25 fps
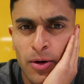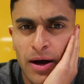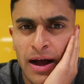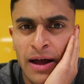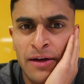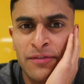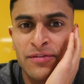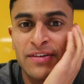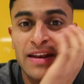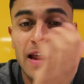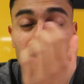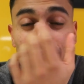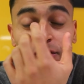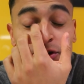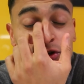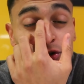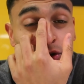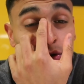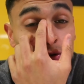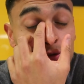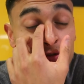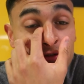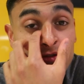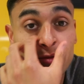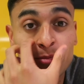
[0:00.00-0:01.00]
I've never
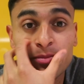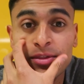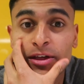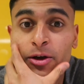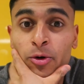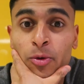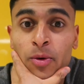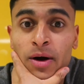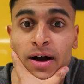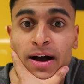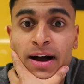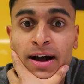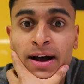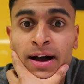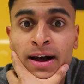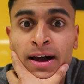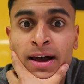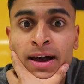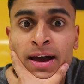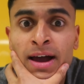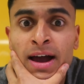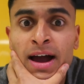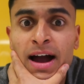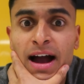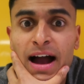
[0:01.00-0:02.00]
done something where
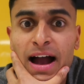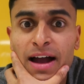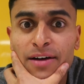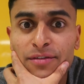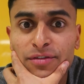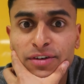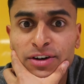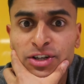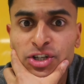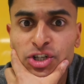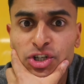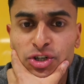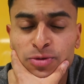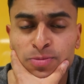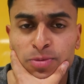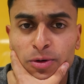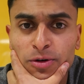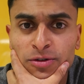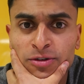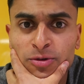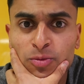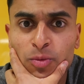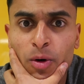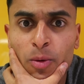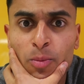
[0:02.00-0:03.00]
I've literally just
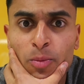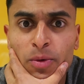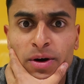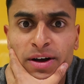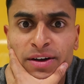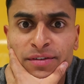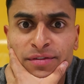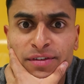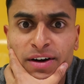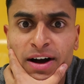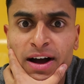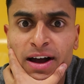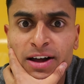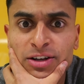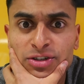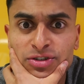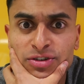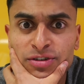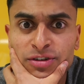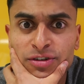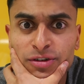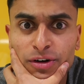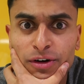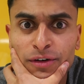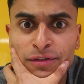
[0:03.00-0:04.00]
booked a one-way flight and
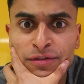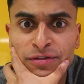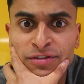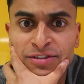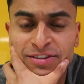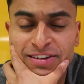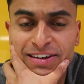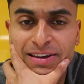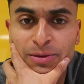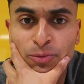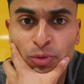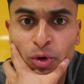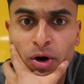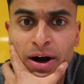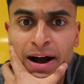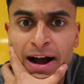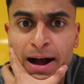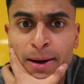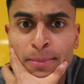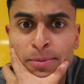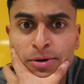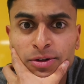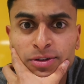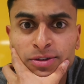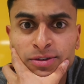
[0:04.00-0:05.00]
just sort of seen what
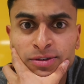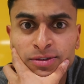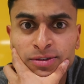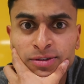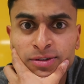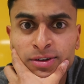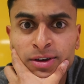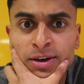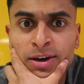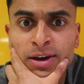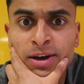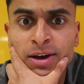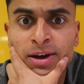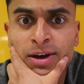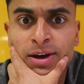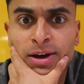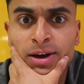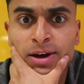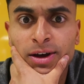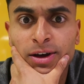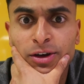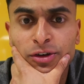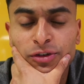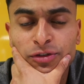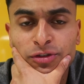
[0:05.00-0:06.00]
happens.
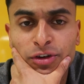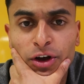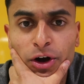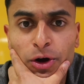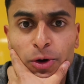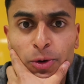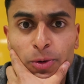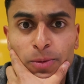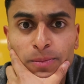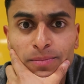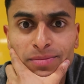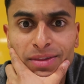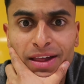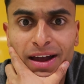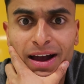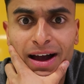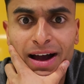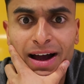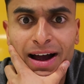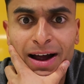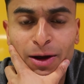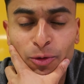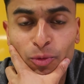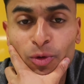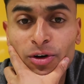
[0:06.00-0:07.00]
So
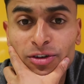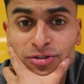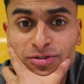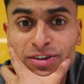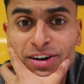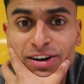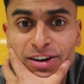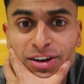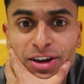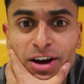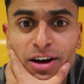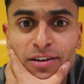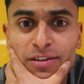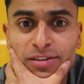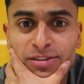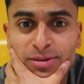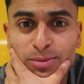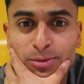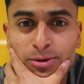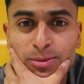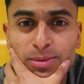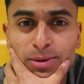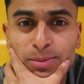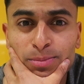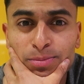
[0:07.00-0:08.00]
I was really nervous,
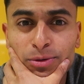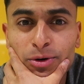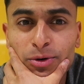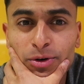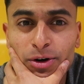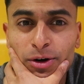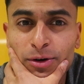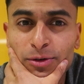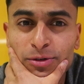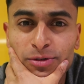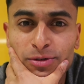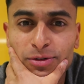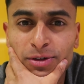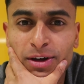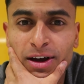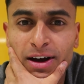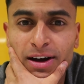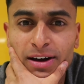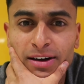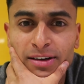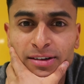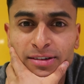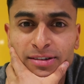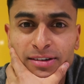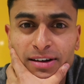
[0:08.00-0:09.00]
I'm going to be bluntly honest with you
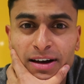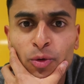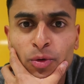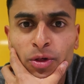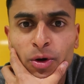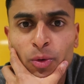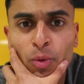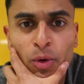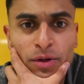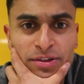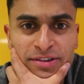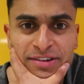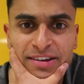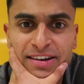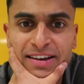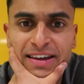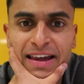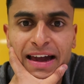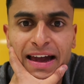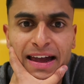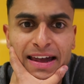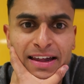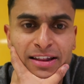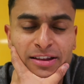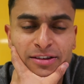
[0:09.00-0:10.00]
guys. So that once I
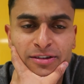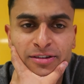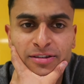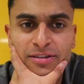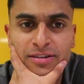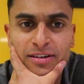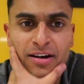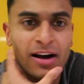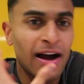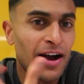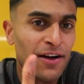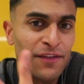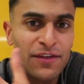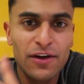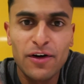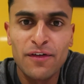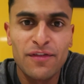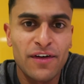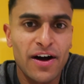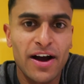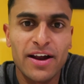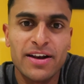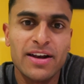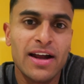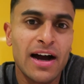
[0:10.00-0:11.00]
get in, I feel
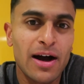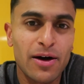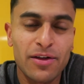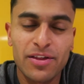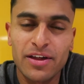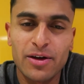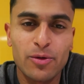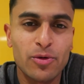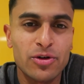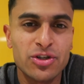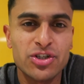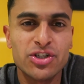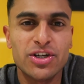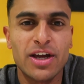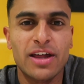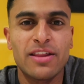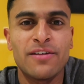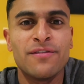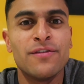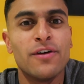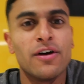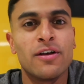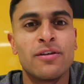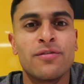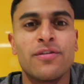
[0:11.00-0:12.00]
fine now. I think once you get
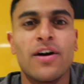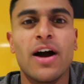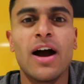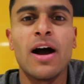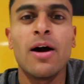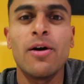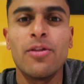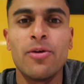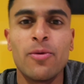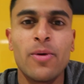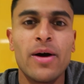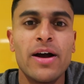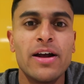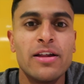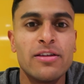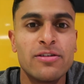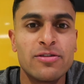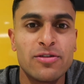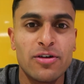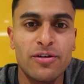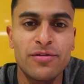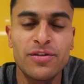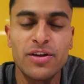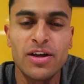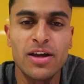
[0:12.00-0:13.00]
the first flight out of the way and
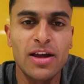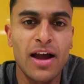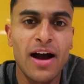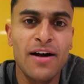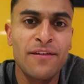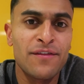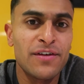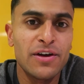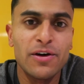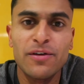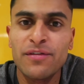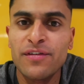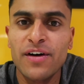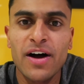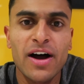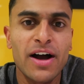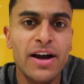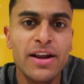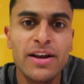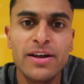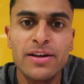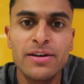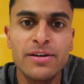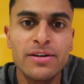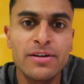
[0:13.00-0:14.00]
stuff, I feel
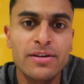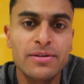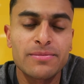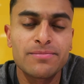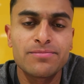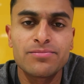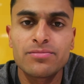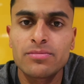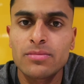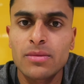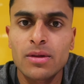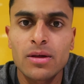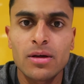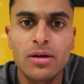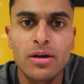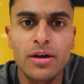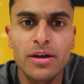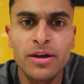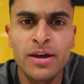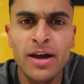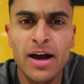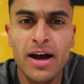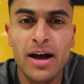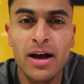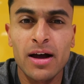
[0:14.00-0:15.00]
fine, and
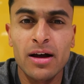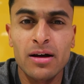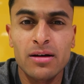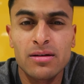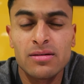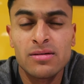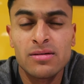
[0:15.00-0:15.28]
yeah,